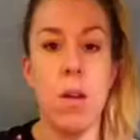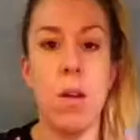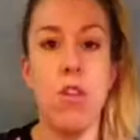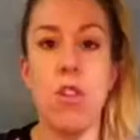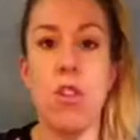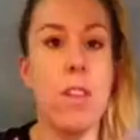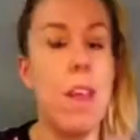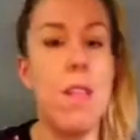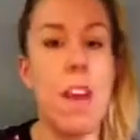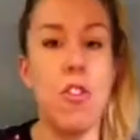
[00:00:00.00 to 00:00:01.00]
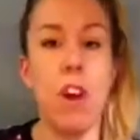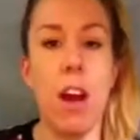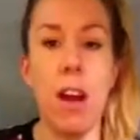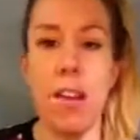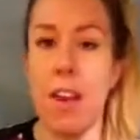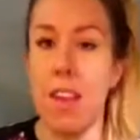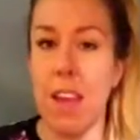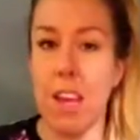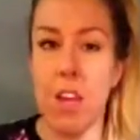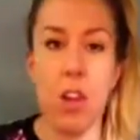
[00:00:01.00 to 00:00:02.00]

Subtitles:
you just let that dry, and then at the end